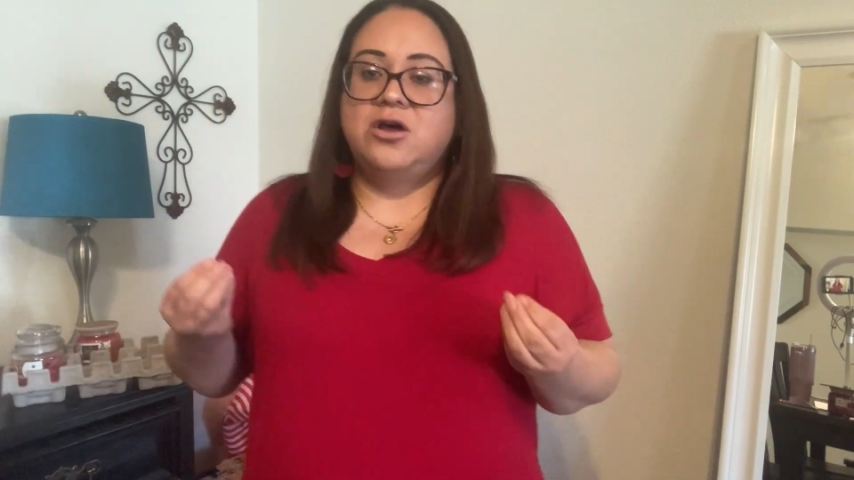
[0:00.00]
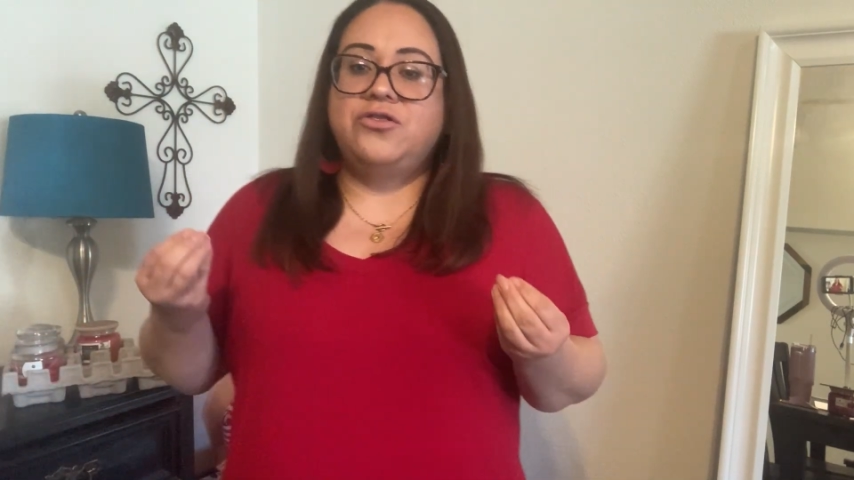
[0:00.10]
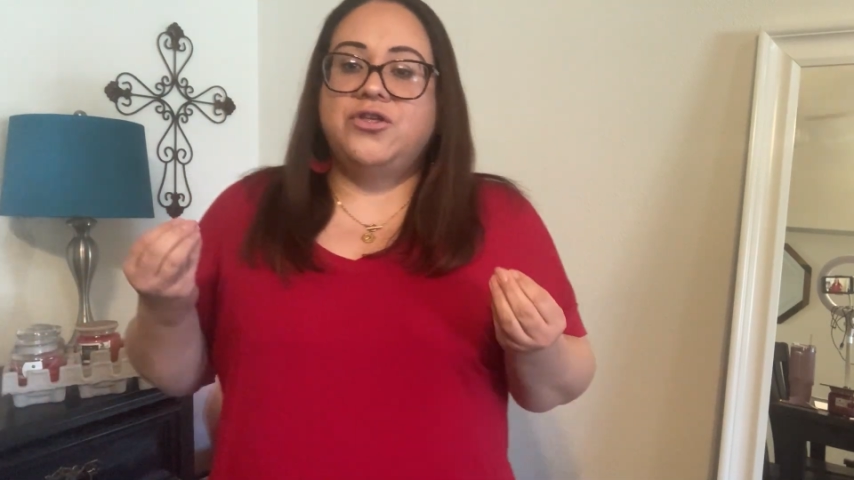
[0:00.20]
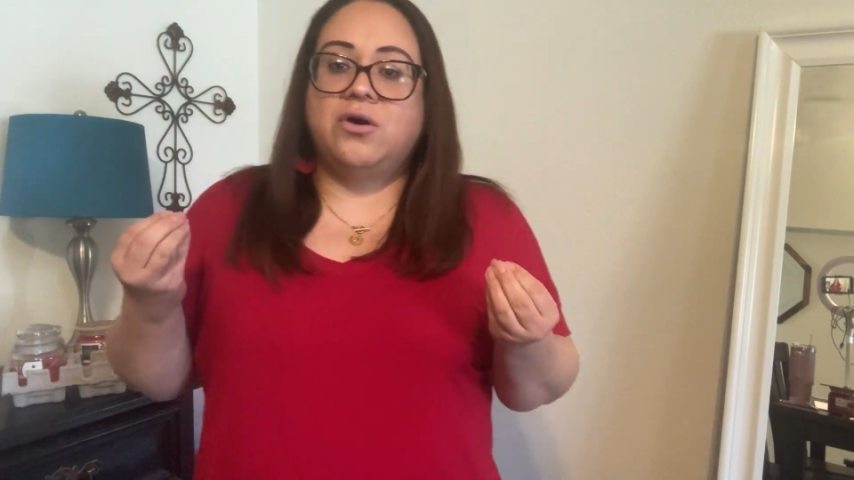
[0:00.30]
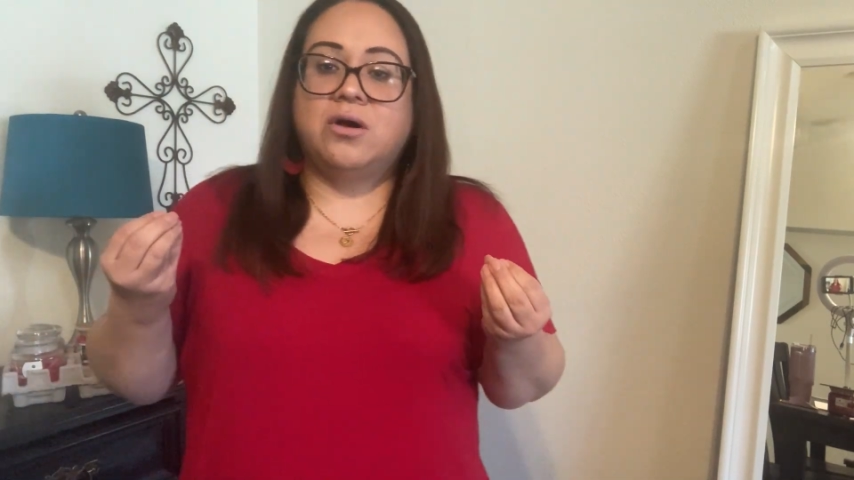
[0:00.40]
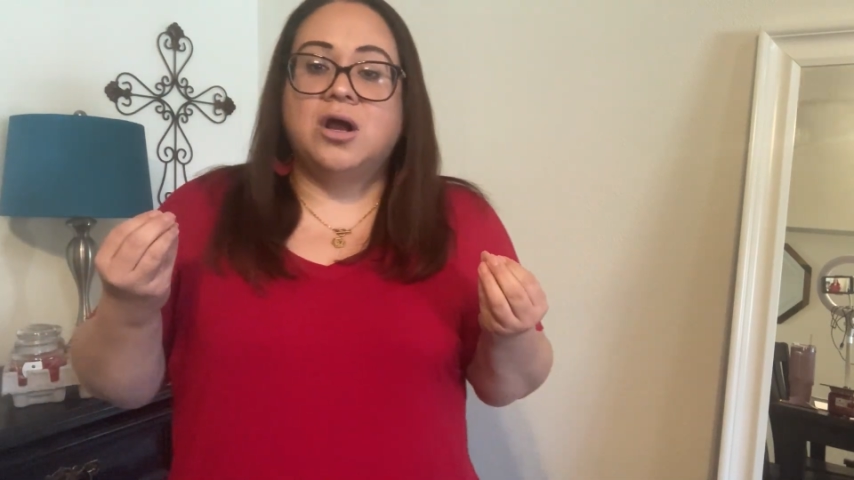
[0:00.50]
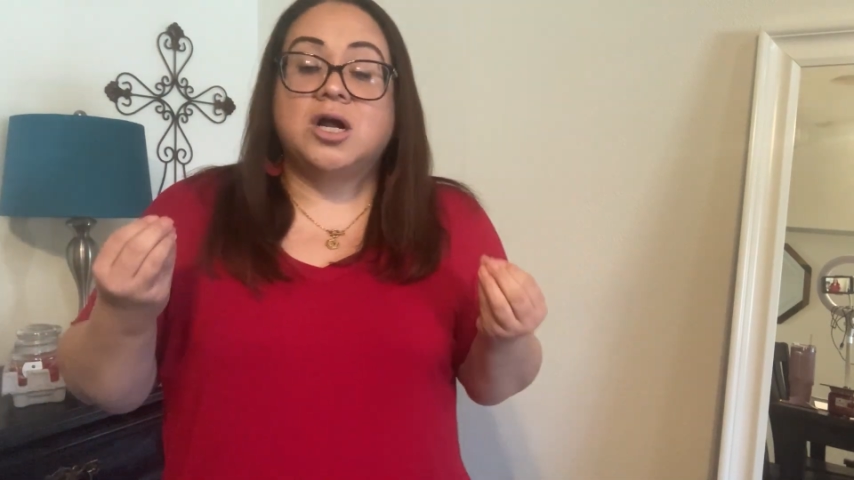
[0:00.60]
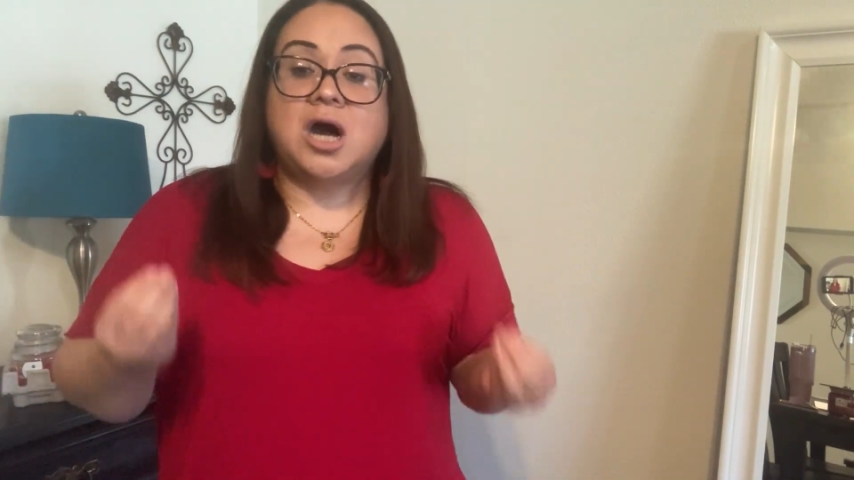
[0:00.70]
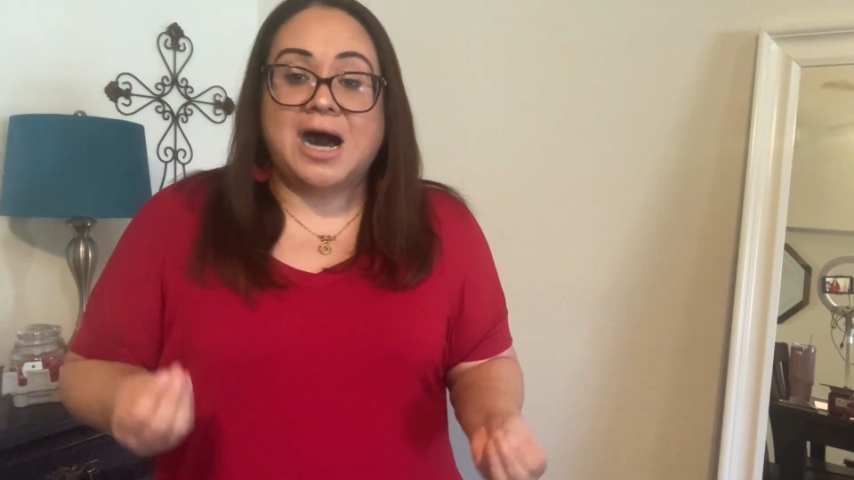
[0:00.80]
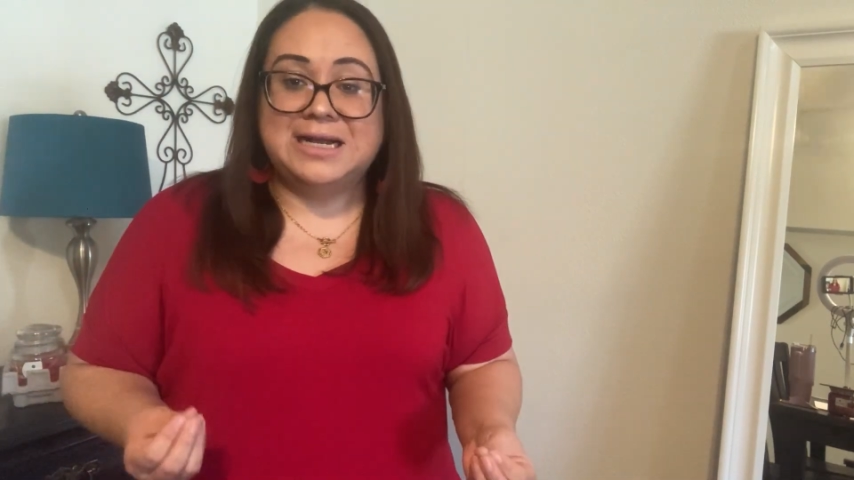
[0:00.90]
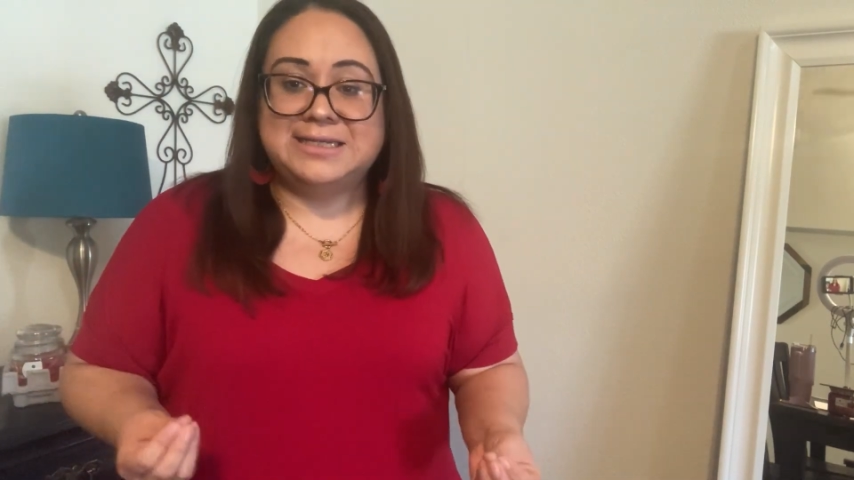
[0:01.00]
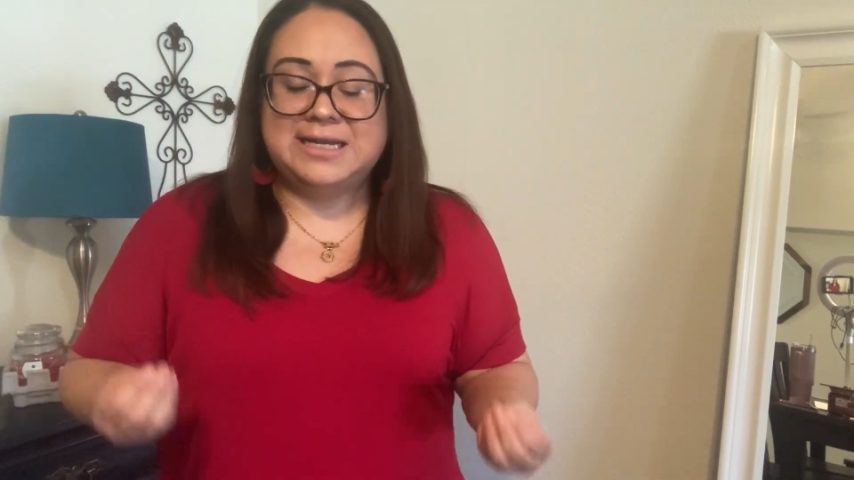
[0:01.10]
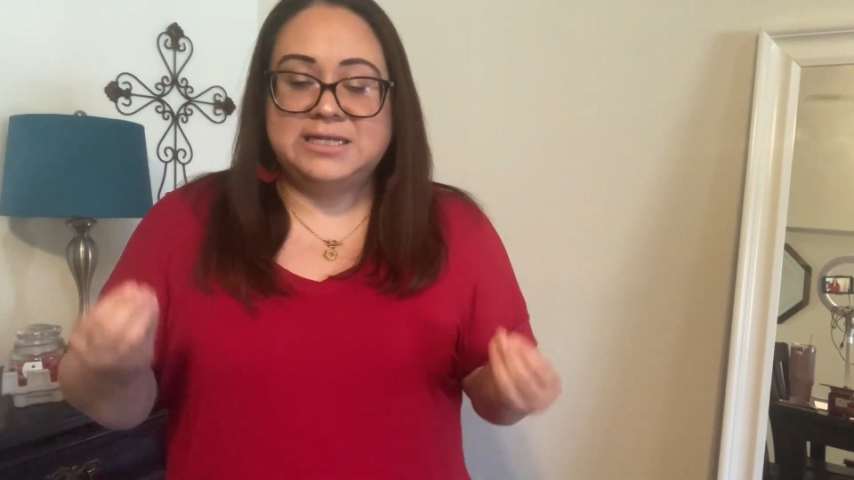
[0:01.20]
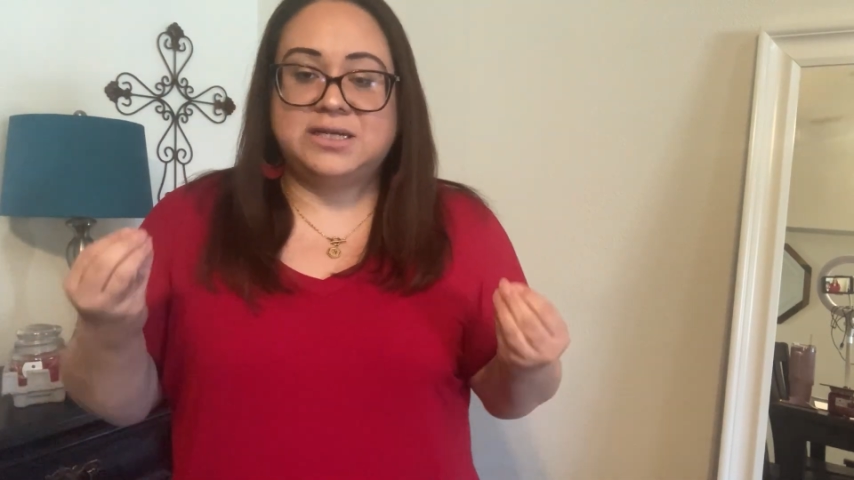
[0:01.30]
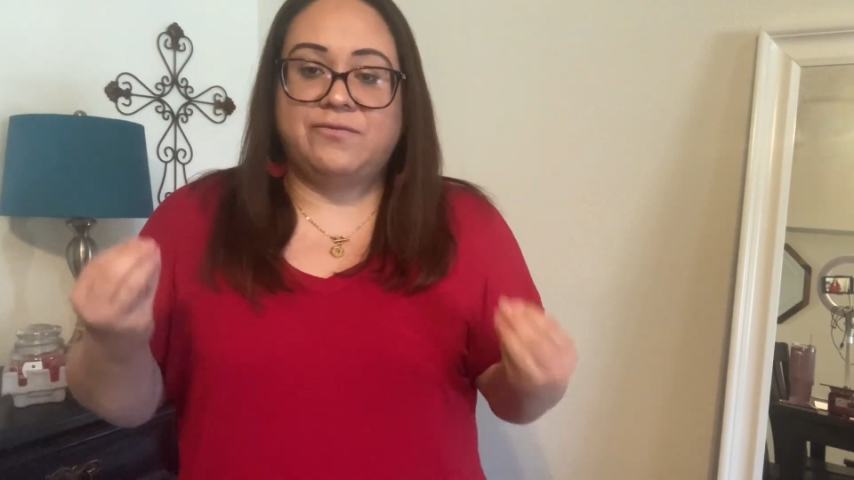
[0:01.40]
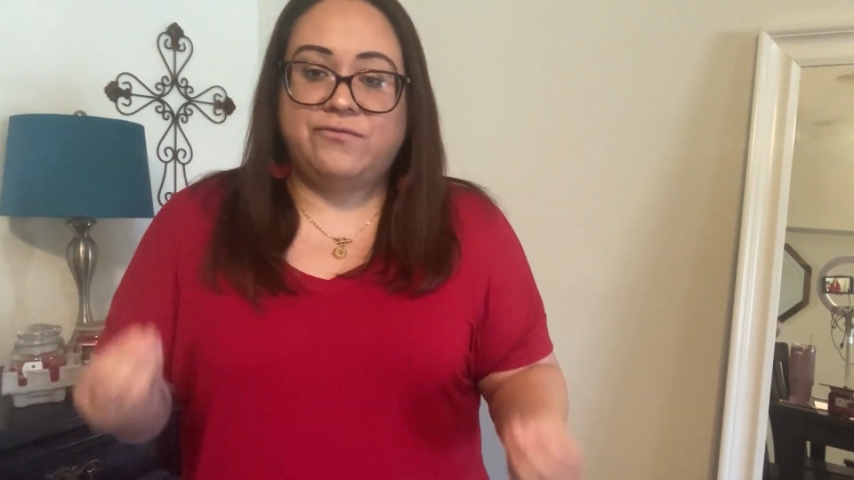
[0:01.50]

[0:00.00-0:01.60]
their content